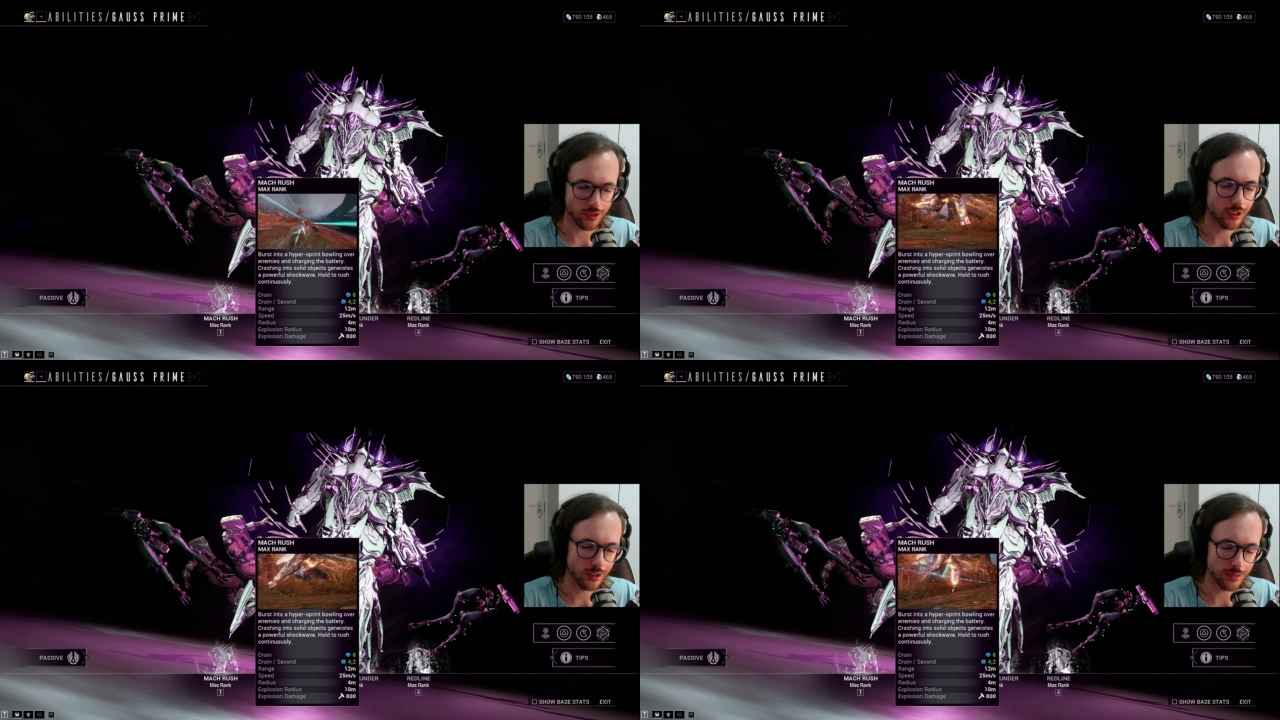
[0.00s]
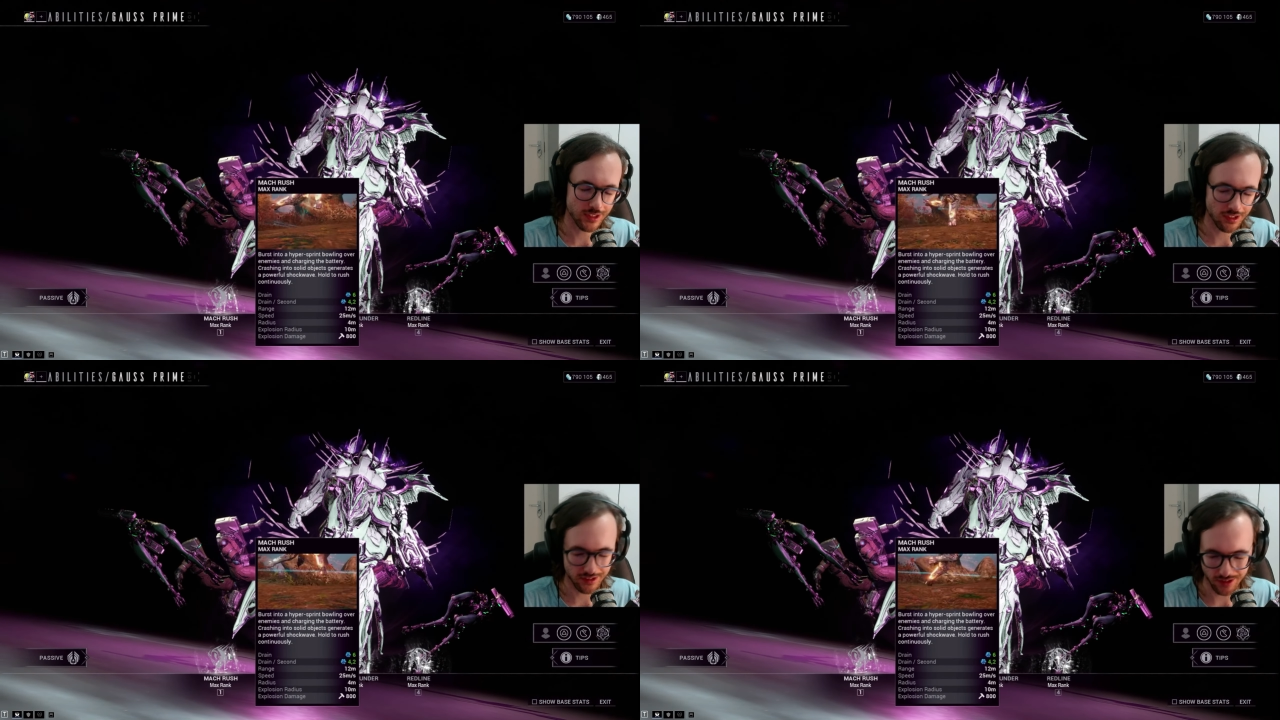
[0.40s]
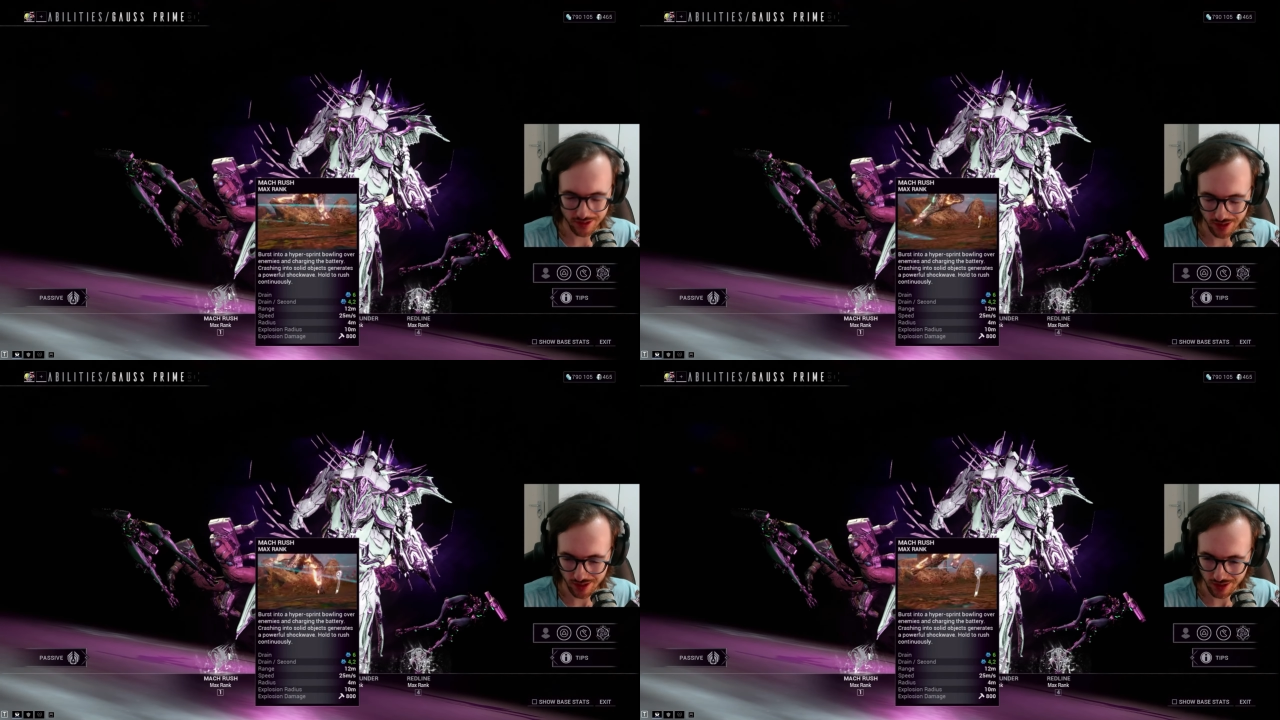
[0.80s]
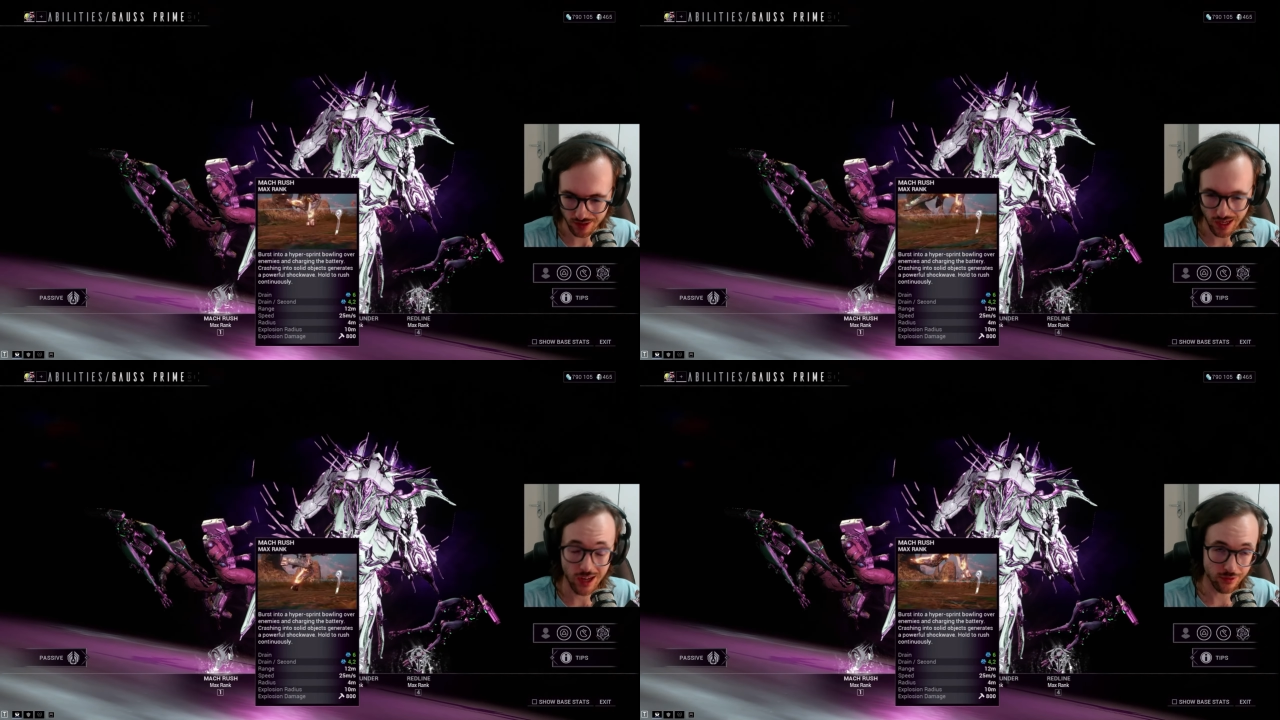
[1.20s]
okay, besides Titania,
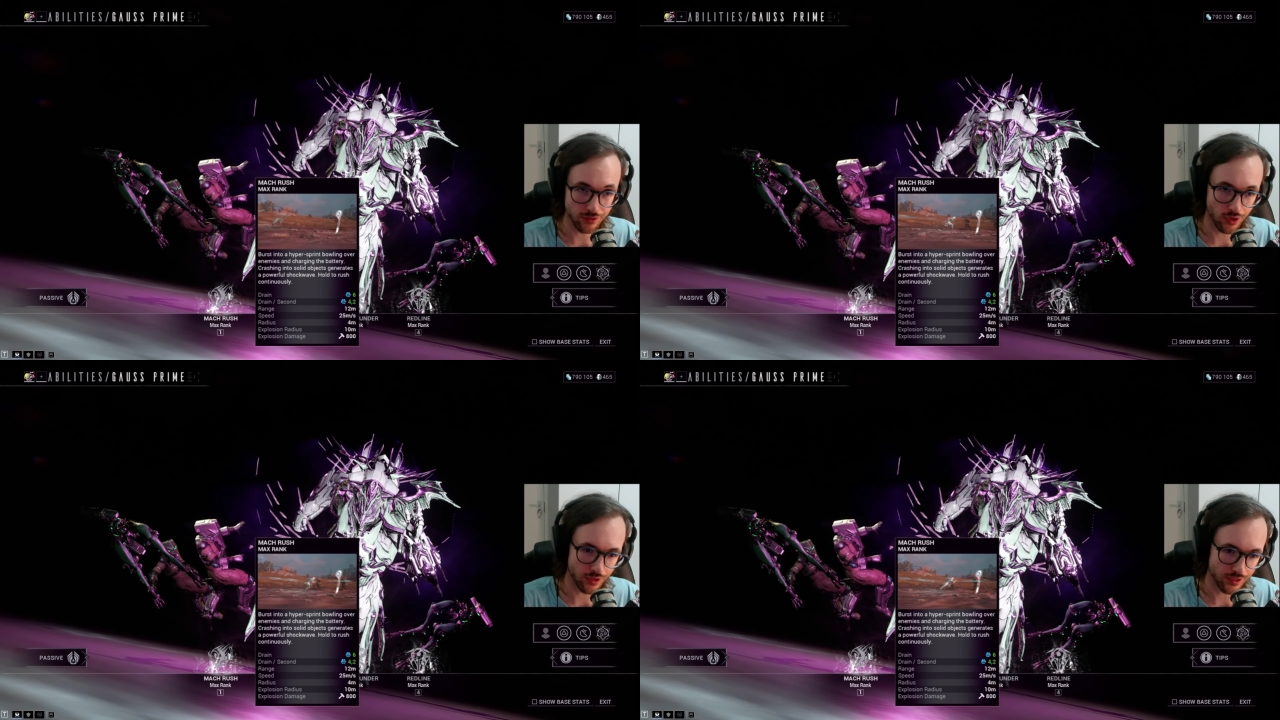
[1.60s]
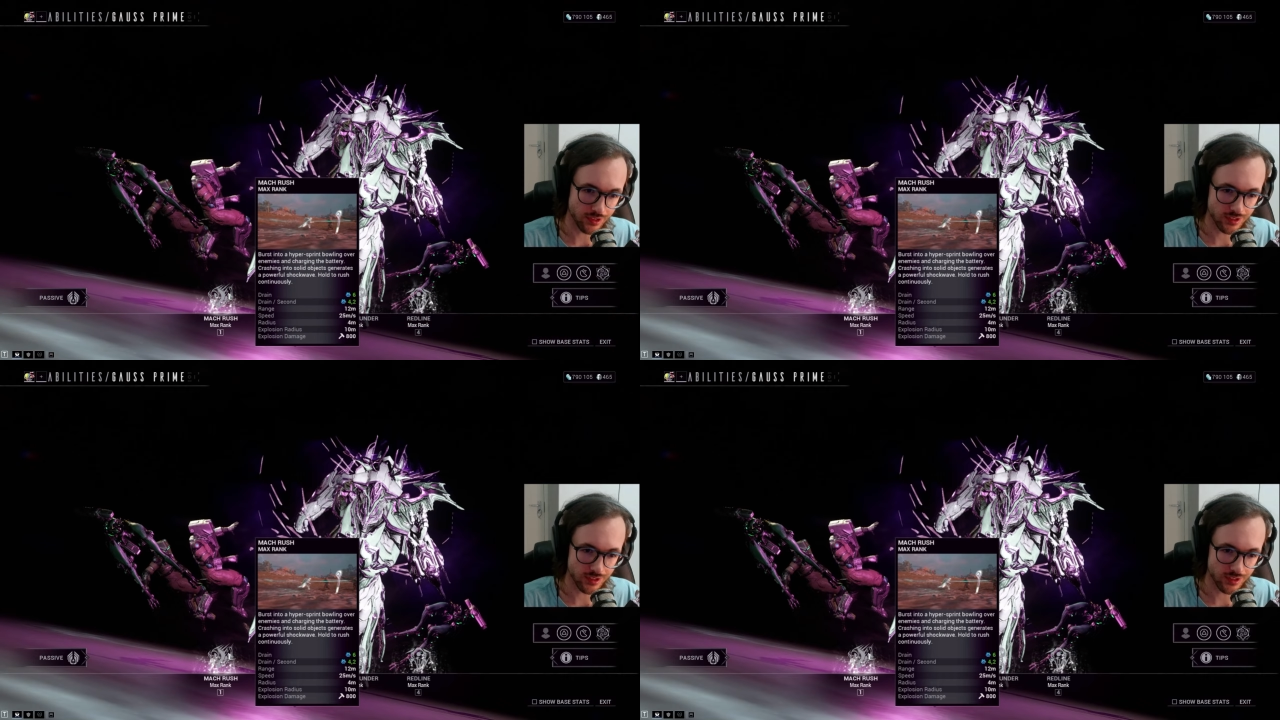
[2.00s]
and Vaults,